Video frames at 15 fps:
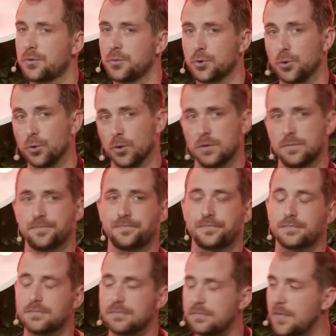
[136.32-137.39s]
Google,
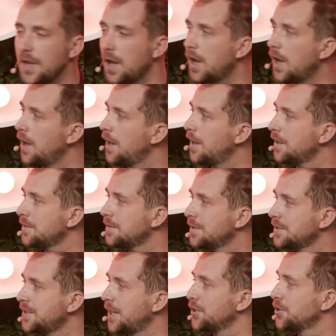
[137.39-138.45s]

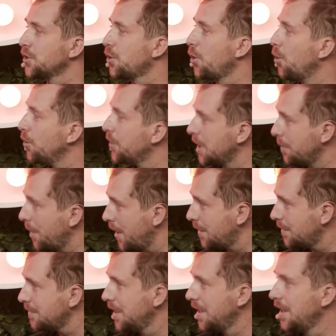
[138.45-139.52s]
sent us a cold
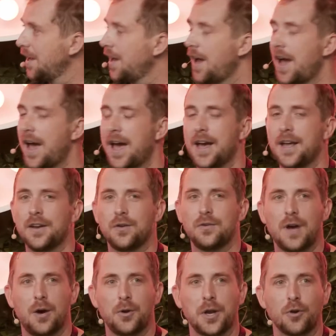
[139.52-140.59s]
email.
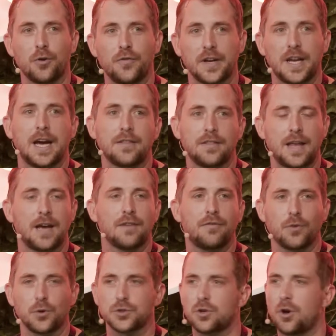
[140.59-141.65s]
And I'll never forget that
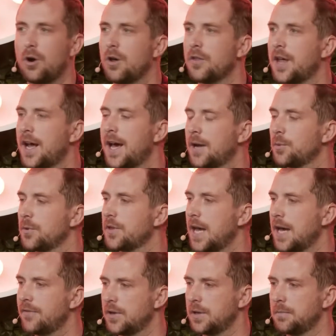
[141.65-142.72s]
first call that I had with
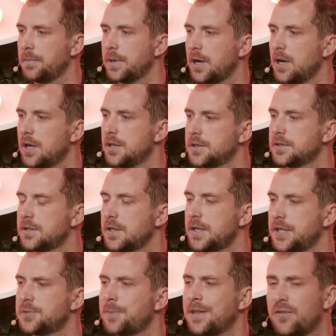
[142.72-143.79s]
Kevin, because
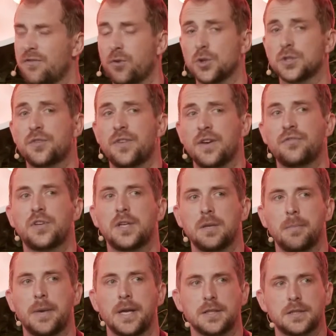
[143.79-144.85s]
he spent the first
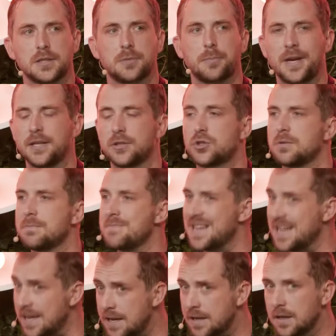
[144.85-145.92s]
15 minutes explaining to
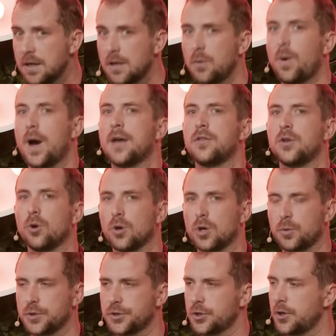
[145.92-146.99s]
me why the
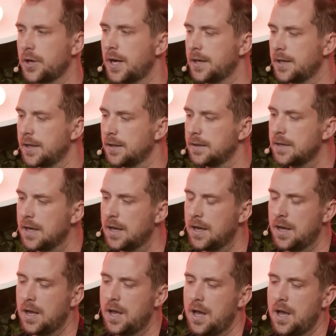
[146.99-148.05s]
org was a good idea.
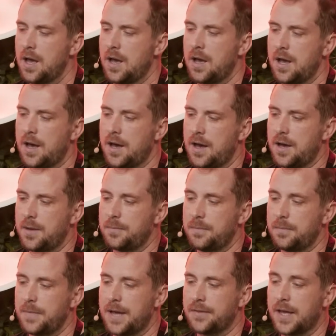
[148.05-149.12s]

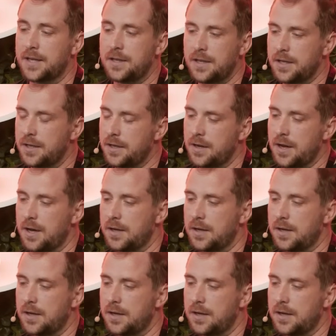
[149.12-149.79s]
And then he